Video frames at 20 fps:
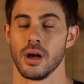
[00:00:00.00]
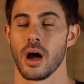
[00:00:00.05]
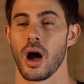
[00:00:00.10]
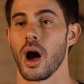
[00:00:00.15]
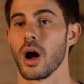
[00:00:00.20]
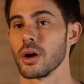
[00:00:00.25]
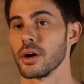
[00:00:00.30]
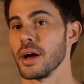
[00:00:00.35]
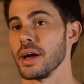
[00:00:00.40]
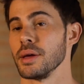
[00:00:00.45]

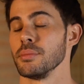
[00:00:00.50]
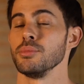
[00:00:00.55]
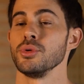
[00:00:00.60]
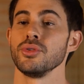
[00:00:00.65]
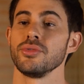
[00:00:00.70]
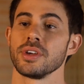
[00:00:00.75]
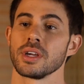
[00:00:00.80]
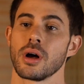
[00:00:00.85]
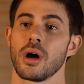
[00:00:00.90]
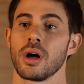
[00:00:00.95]
All right,
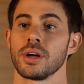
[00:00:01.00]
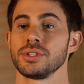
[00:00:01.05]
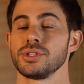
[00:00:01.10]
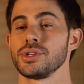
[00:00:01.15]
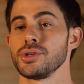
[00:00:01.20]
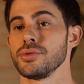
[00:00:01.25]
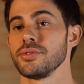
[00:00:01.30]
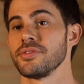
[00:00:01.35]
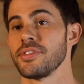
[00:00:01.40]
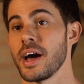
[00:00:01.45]
moving on
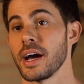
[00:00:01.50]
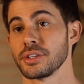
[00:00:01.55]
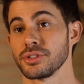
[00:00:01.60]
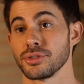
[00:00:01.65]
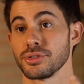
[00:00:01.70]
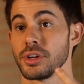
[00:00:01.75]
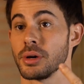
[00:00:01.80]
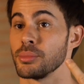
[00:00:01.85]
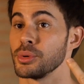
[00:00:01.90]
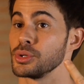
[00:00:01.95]
to
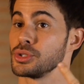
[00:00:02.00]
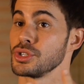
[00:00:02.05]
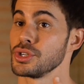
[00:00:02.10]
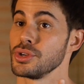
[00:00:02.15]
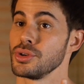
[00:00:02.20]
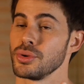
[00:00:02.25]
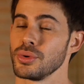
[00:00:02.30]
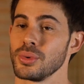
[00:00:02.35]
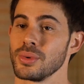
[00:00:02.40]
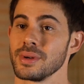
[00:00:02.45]
factor number
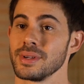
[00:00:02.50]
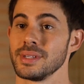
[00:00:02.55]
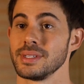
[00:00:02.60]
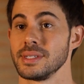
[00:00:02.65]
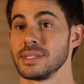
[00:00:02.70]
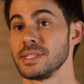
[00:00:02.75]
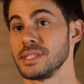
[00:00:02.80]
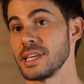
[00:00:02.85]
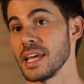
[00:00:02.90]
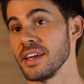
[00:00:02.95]
2,
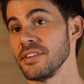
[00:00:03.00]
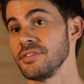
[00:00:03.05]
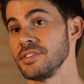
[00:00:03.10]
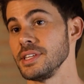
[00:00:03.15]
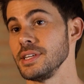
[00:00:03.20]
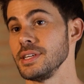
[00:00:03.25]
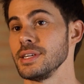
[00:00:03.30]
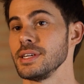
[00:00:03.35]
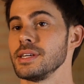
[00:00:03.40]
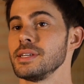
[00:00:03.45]

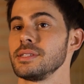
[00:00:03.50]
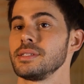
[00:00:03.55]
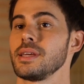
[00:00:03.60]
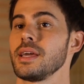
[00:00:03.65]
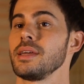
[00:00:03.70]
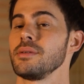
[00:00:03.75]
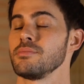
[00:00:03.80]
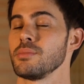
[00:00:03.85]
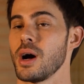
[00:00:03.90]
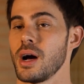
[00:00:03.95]
safety is
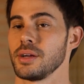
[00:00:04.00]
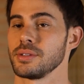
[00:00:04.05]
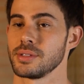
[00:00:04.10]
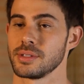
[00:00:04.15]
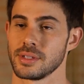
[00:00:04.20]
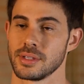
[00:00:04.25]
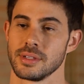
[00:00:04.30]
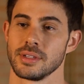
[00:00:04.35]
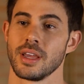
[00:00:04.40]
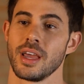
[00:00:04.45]
a
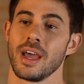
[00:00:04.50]
must.